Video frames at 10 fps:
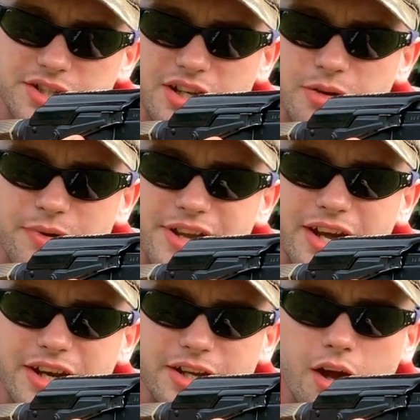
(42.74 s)
said in the
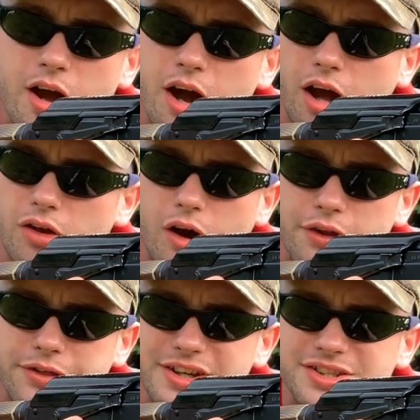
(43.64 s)
beginning, a
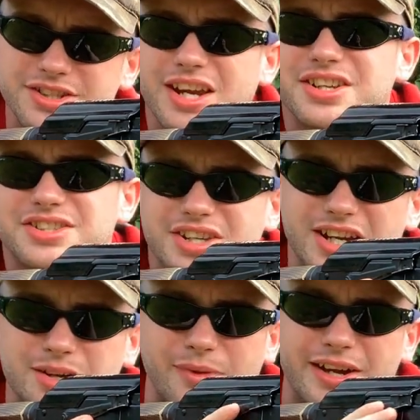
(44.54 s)
lot of things stay the
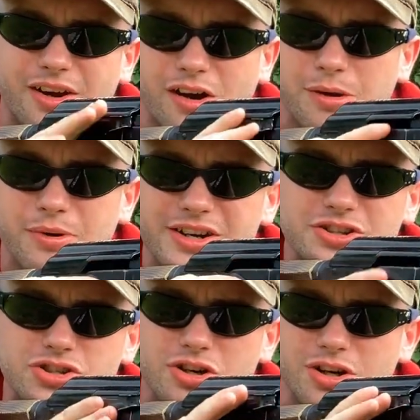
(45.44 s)
same, like operating
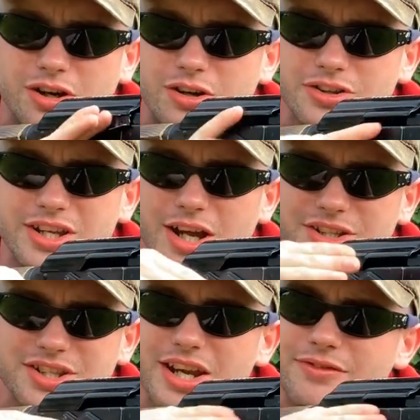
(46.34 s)
the chart or the uh,
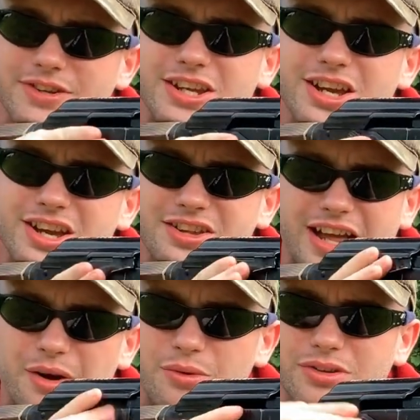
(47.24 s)
safety.
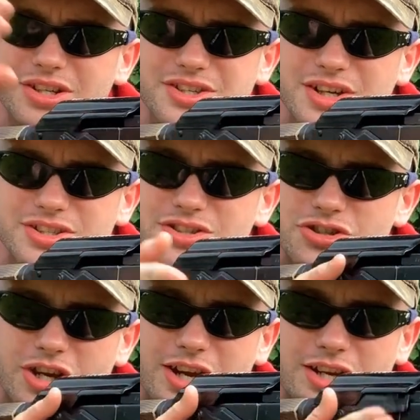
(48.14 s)
That really doesn't
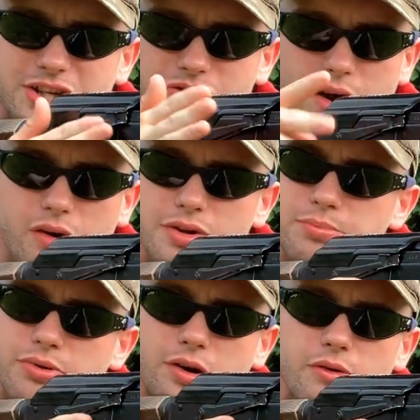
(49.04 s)
change while in the
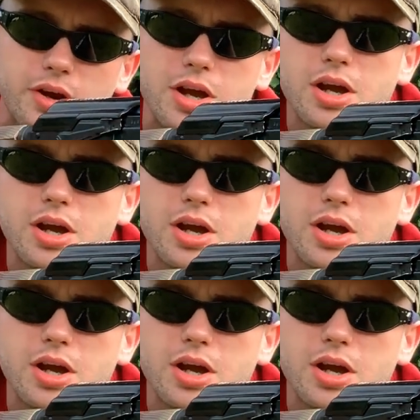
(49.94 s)
prone.